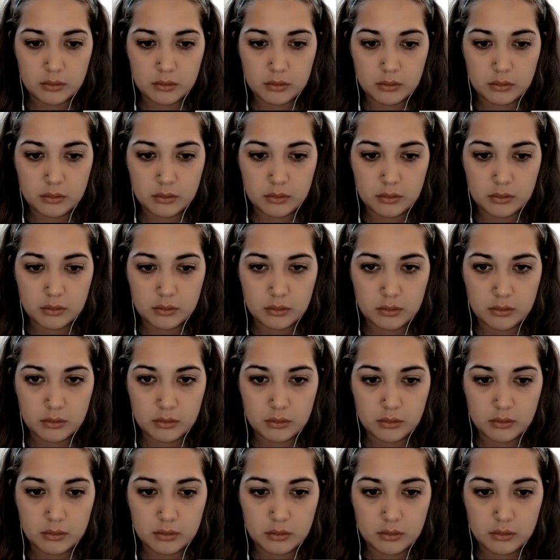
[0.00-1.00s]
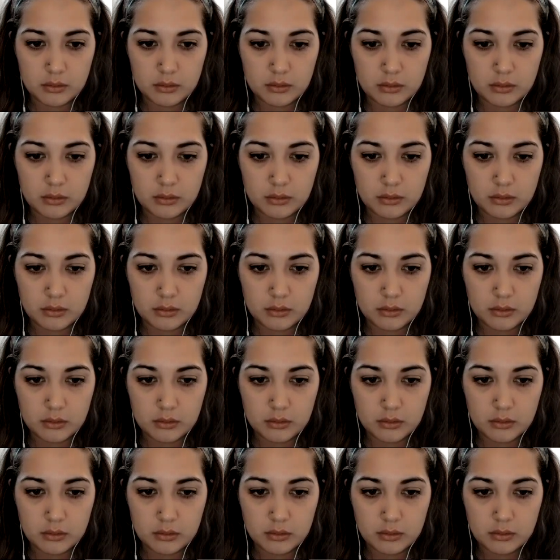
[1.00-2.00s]

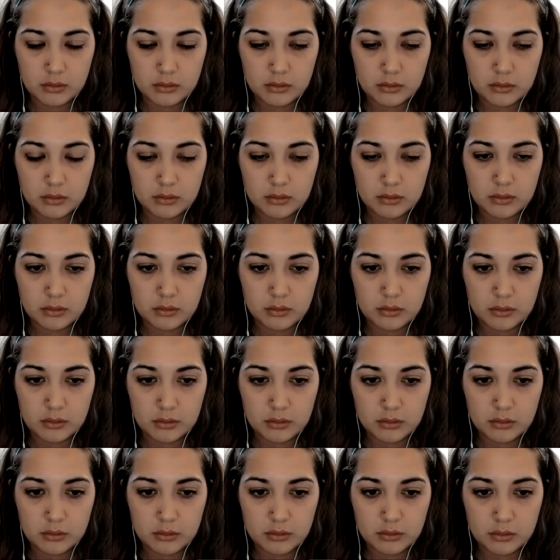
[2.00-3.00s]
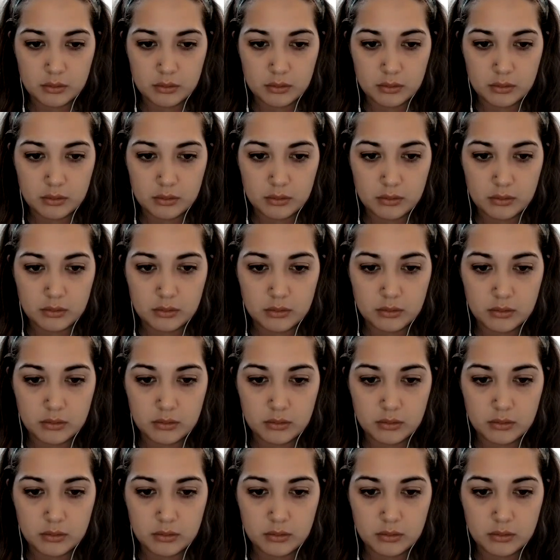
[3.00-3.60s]
No words are spoken by the person on screen.